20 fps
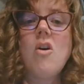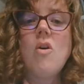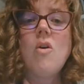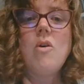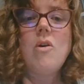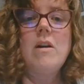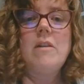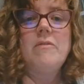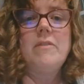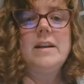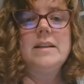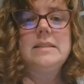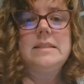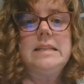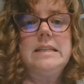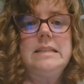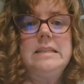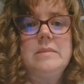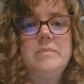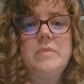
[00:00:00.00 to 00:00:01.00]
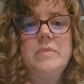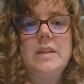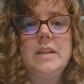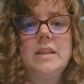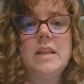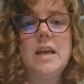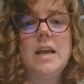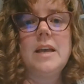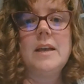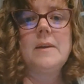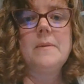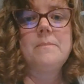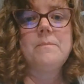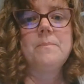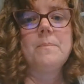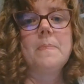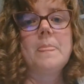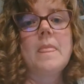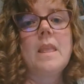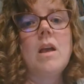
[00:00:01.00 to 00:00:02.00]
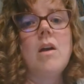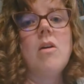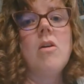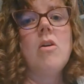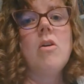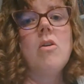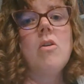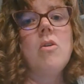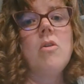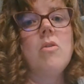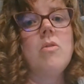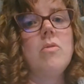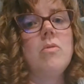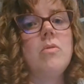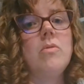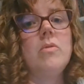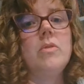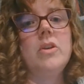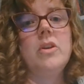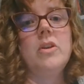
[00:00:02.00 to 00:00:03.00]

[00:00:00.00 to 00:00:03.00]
Or if I said something like, oh,